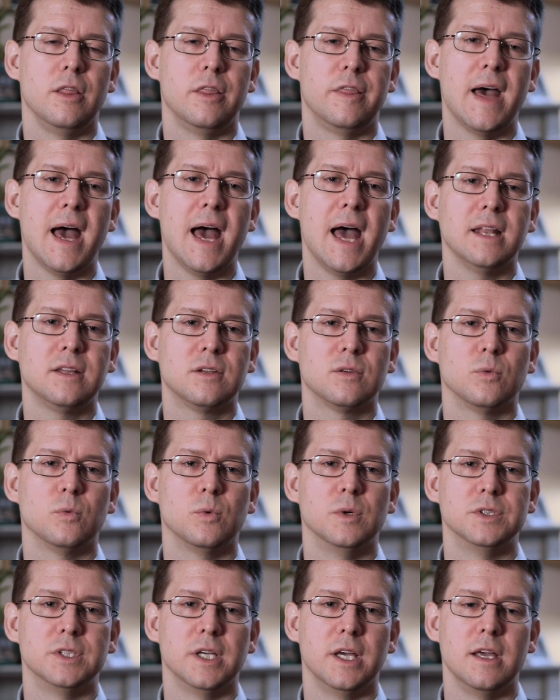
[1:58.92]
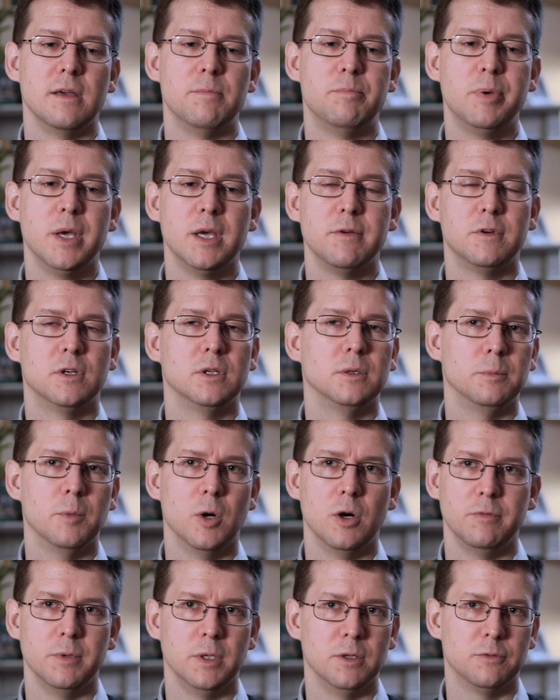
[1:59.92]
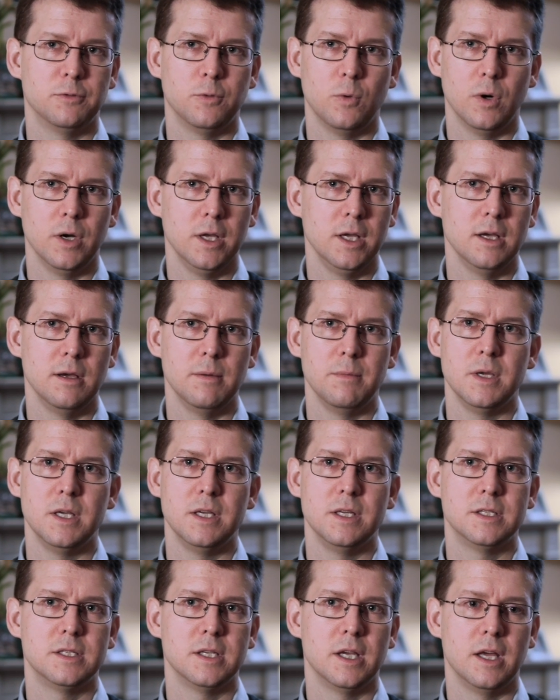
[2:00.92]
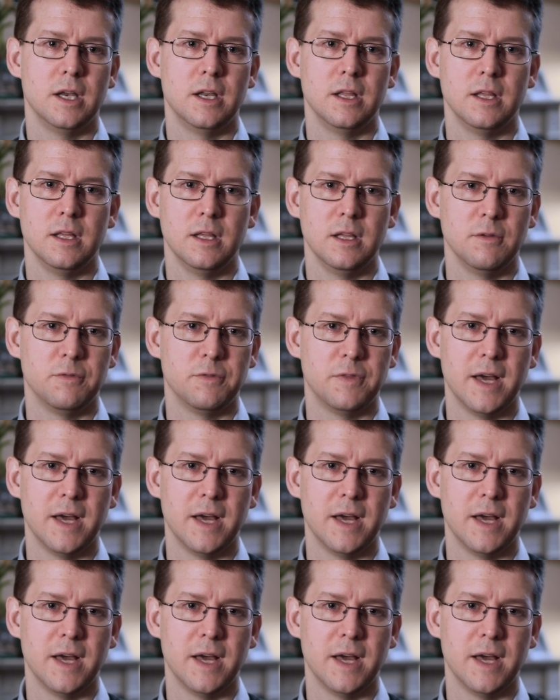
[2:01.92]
That was a pivotal moment for him. He said, If